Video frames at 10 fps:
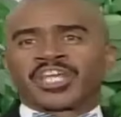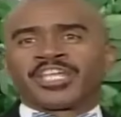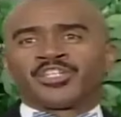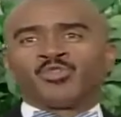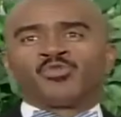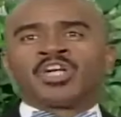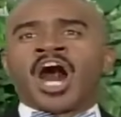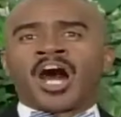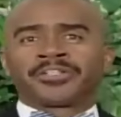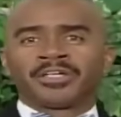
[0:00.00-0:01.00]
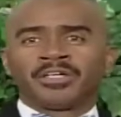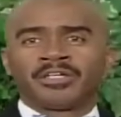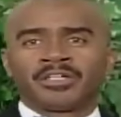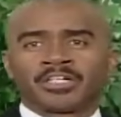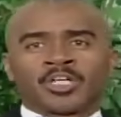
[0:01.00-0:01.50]
say you God
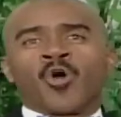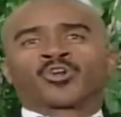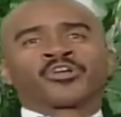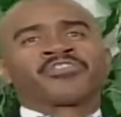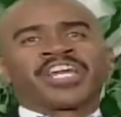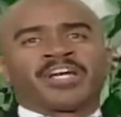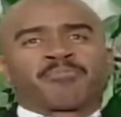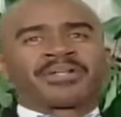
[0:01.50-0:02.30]
go create a